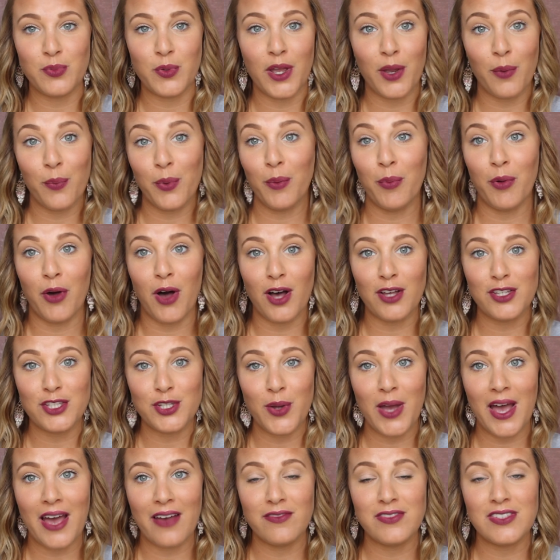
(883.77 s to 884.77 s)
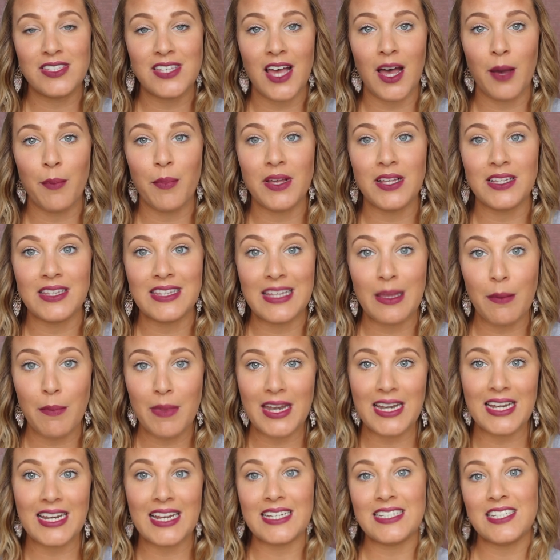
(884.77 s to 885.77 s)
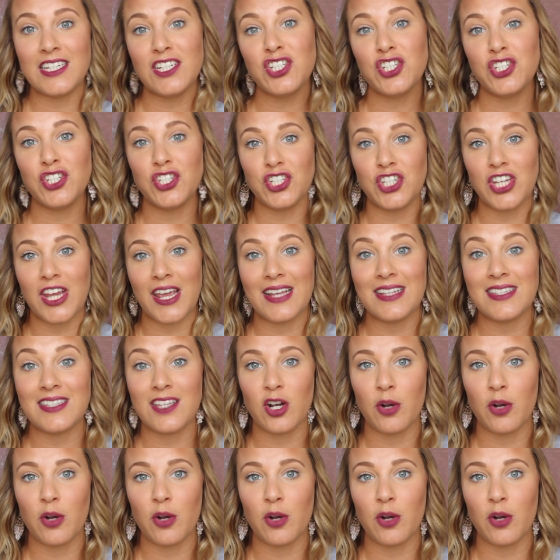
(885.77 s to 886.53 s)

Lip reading: We will also have some limited edition shades